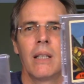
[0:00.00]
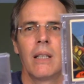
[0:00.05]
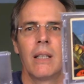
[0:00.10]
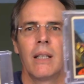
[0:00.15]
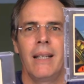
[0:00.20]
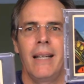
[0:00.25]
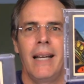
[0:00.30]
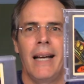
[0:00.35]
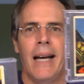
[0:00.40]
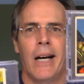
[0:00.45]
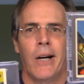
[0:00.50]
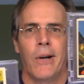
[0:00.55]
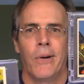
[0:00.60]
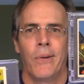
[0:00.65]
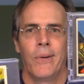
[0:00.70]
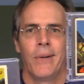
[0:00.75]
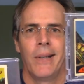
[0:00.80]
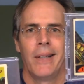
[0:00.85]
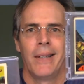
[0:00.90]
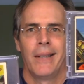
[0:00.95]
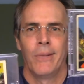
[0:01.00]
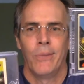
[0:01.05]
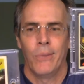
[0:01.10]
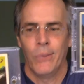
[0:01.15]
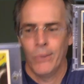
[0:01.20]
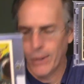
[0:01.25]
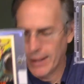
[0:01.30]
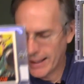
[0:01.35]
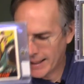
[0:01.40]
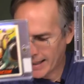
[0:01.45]
Now,
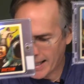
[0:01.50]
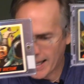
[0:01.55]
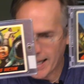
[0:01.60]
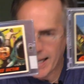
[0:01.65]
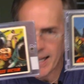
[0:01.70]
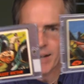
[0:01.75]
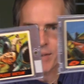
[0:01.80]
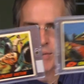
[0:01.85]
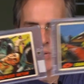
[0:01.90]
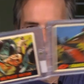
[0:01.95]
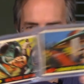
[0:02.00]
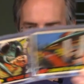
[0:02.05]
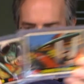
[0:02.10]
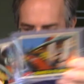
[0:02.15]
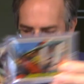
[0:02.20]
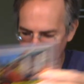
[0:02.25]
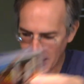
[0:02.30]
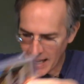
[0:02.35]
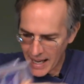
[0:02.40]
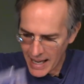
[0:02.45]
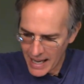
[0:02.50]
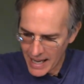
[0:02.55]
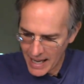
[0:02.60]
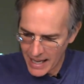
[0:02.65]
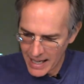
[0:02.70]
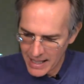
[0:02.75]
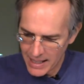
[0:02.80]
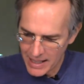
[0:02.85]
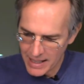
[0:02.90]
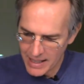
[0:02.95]
what I have
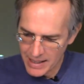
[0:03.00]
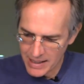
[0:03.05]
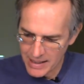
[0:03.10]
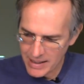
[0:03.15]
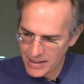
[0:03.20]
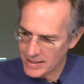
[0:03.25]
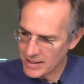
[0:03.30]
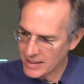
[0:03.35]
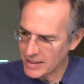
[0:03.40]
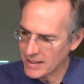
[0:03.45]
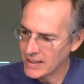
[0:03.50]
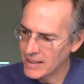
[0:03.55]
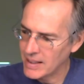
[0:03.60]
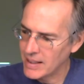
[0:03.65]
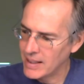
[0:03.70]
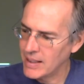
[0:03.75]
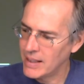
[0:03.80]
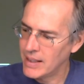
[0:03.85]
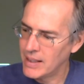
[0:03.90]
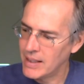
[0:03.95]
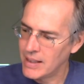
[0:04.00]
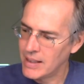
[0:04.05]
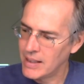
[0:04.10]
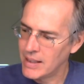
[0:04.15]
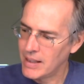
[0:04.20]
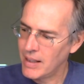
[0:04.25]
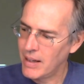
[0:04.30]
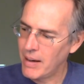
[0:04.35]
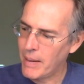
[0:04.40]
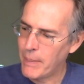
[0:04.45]
today is
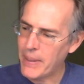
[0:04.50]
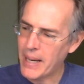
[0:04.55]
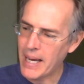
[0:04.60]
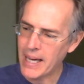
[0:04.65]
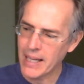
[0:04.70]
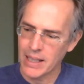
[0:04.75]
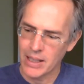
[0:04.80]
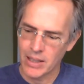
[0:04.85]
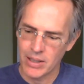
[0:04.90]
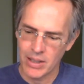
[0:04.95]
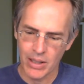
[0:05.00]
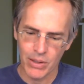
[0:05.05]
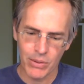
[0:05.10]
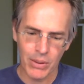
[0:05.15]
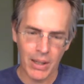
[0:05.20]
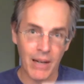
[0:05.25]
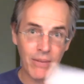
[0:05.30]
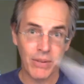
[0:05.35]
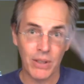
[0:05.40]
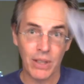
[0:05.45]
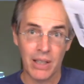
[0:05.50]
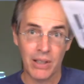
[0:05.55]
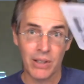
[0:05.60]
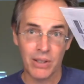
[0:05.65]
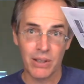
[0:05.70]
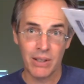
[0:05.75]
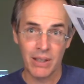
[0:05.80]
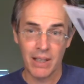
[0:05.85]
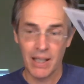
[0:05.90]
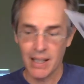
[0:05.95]
a package that arrived
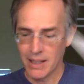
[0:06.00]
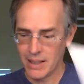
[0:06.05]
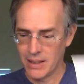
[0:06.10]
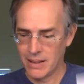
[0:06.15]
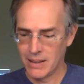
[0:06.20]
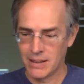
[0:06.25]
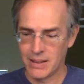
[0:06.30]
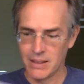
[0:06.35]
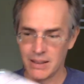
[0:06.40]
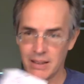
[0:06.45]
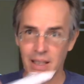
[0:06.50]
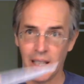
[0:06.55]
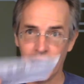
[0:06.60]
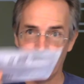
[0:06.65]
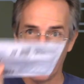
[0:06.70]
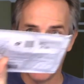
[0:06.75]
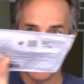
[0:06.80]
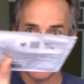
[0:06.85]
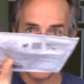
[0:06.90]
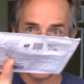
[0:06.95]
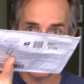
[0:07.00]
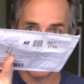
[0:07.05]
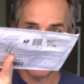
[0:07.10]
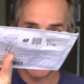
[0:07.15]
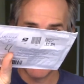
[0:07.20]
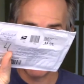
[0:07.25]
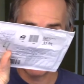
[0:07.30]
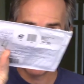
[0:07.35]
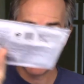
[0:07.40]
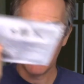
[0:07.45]
yesterday and one that
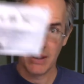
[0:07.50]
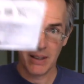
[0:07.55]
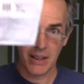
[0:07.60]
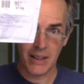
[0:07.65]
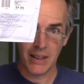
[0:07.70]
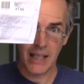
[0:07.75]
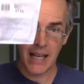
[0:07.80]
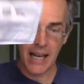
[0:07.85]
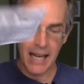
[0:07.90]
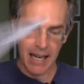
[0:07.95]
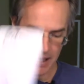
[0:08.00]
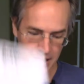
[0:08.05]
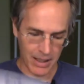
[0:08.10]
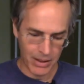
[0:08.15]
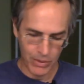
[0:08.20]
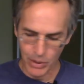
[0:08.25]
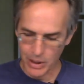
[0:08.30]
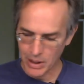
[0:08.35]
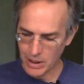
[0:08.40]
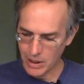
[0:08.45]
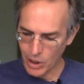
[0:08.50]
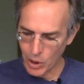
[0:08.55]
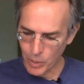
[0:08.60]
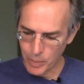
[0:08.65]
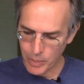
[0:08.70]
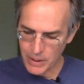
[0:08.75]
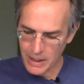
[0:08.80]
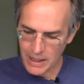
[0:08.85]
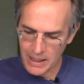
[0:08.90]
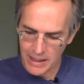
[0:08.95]
arrived today. We're going to
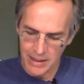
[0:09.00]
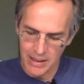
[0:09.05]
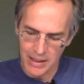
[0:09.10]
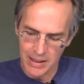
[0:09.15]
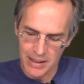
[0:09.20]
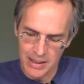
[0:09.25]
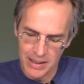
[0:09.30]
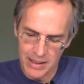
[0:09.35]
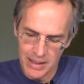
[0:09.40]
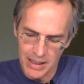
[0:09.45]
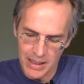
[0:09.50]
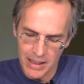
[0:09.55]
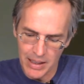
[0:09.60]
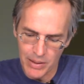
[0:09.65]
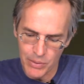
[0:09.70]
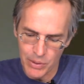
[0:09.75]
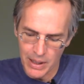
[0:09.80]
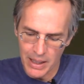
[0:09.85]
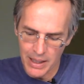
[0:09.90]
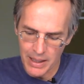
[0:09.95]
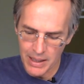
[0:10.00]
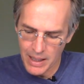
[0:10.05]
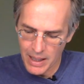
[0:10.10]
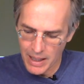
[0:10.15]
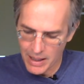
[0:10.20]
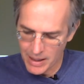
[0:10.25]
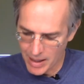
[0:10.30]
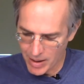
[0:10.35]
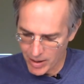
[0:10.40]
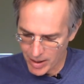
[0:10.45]
open these and see what I
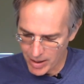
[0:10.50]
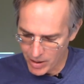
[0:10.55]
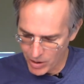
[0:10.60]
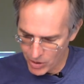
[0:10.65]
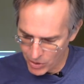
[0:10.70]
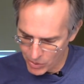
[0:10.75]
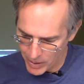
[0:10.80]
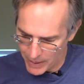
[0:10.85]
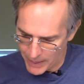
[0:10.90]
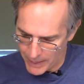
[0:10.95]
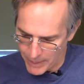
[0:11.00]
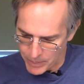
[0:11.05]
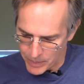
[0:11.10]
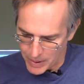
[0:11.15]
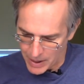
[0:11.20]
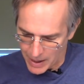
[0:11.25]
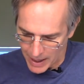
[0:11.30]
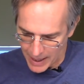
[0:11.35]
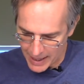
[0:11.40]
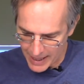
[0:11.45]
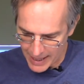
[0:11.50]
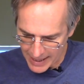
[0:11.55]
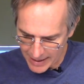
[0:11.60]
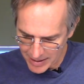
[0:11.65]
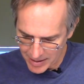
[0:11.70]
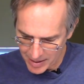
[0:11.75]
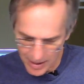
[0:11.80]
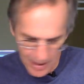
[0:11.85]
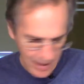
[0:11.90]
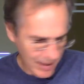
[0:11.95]
got. Now, I know I
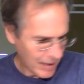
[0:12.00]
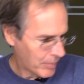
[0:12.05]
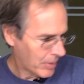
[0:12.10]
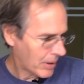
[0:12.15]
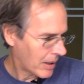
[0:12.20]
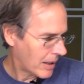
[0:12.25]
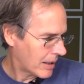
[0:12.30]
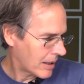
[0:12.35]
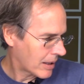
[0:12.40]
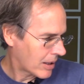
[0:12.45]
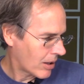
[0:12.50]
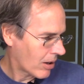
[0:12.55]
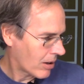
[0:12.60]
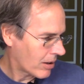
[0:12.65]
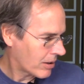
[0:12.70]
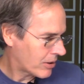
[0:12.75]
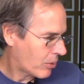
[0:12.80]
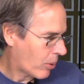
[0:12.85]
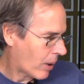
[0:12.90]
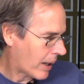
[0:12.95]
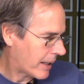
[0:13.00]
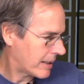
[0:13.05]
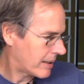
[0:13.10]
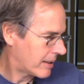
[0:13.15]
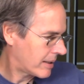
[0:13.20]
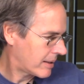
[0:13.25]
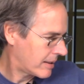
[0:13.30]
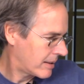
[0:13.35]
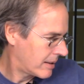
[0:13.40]
accidentally bought a card twice